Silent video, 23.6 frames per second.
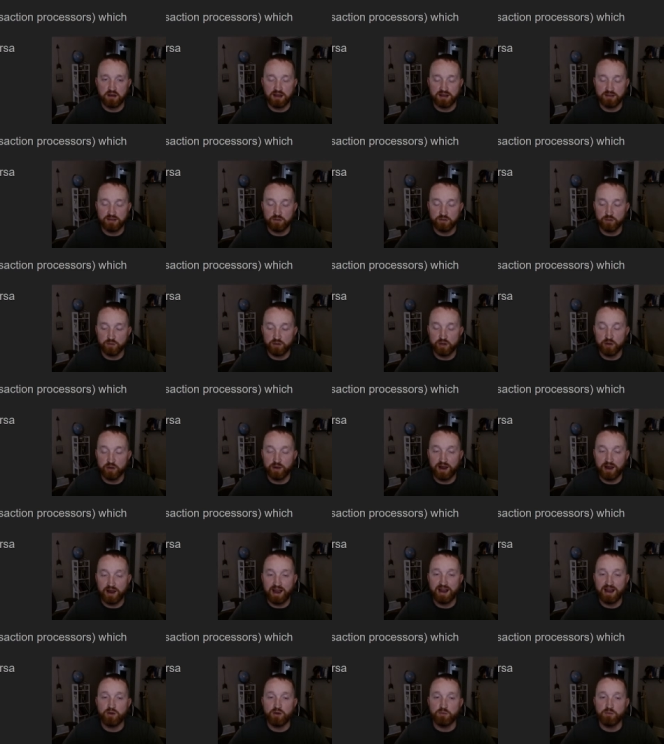You will know
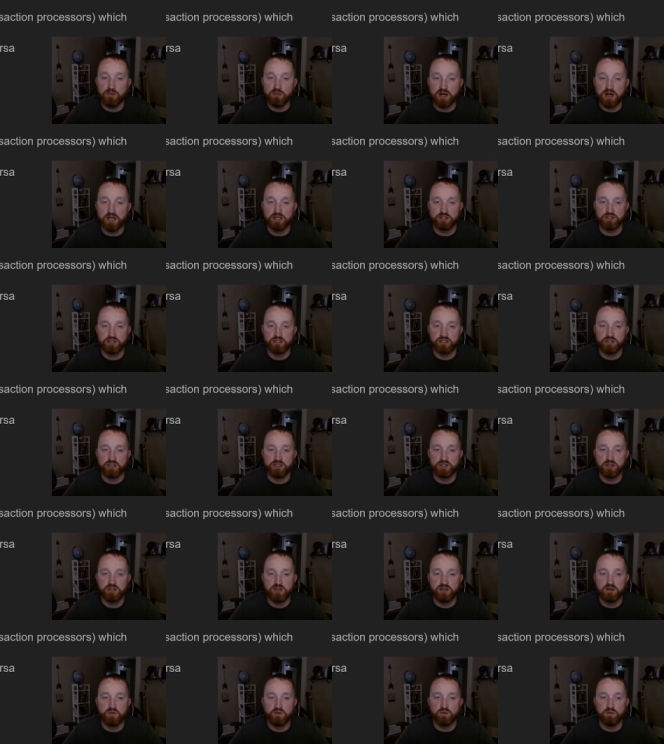how much,
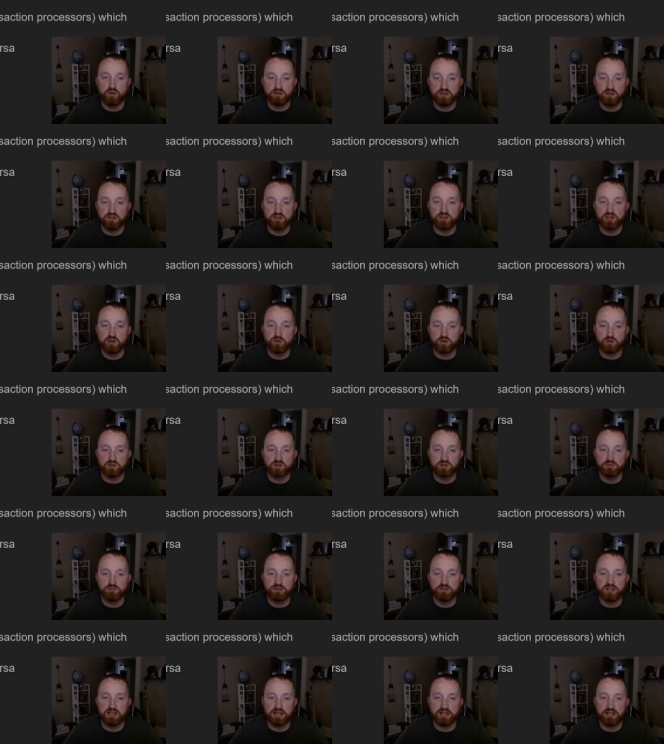what the total
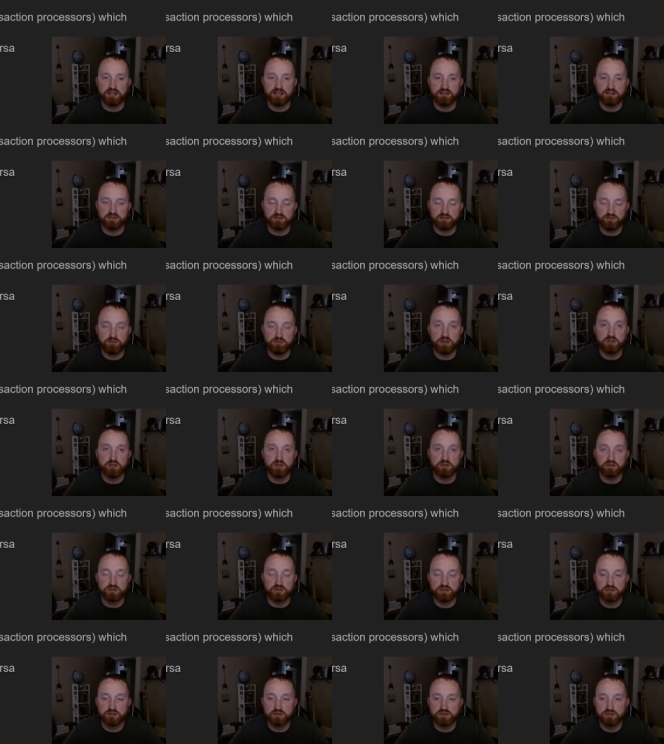supply is of
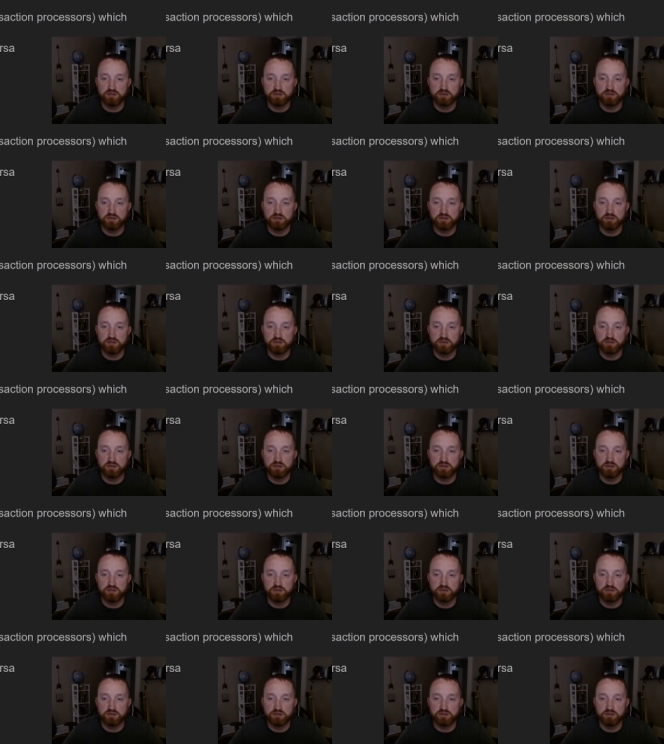Pulse.